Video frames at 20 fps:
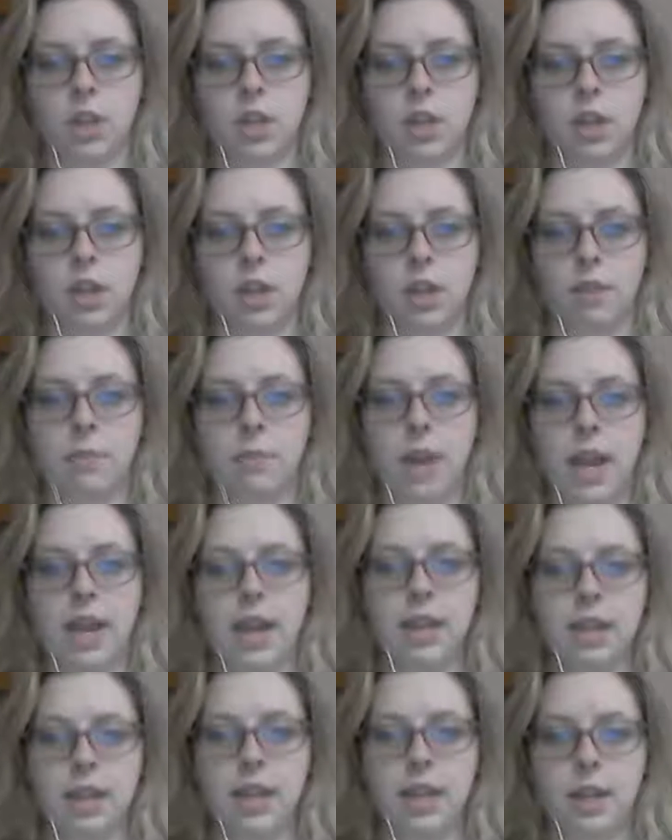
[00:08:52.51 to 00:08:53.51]

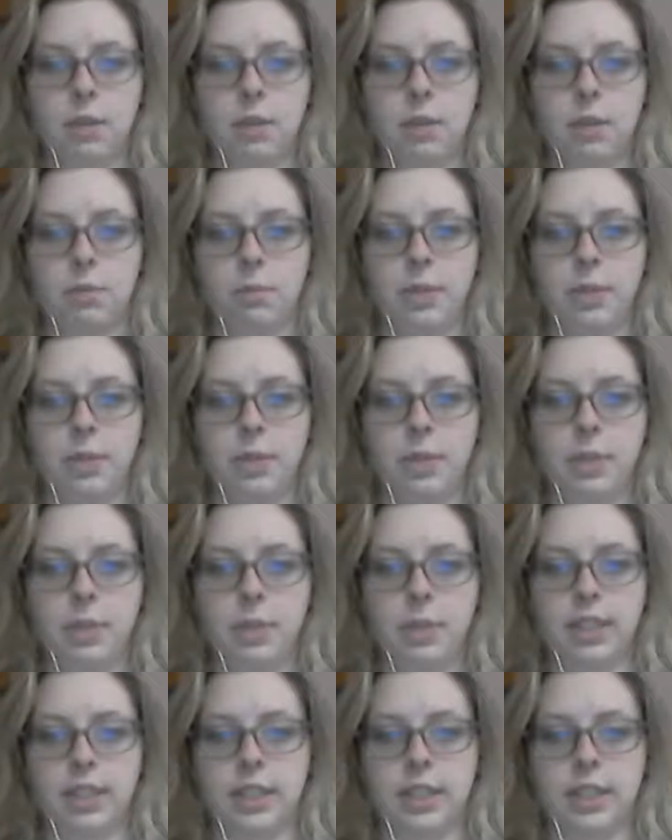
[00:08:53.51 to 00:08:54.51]
I think it would be
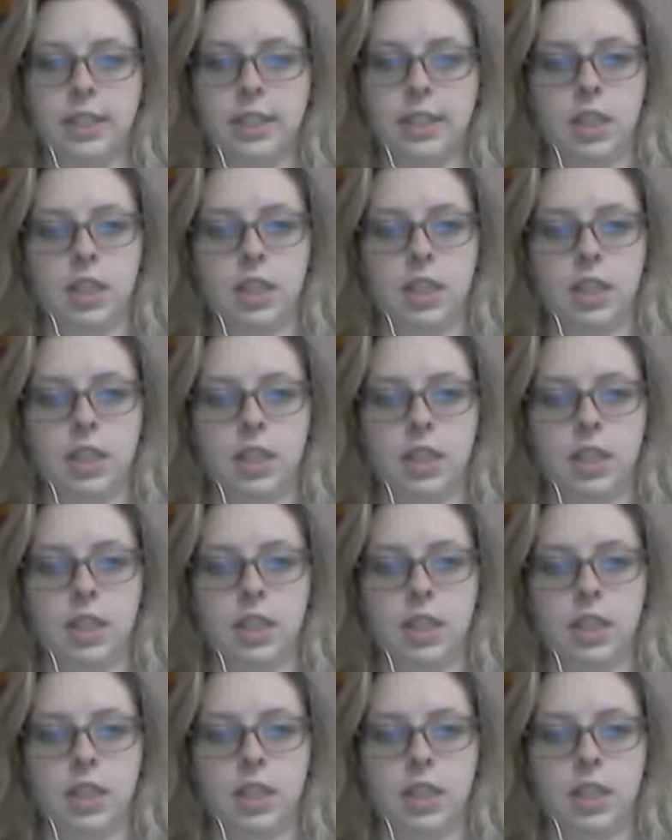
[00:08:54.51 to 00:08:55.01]
design the study.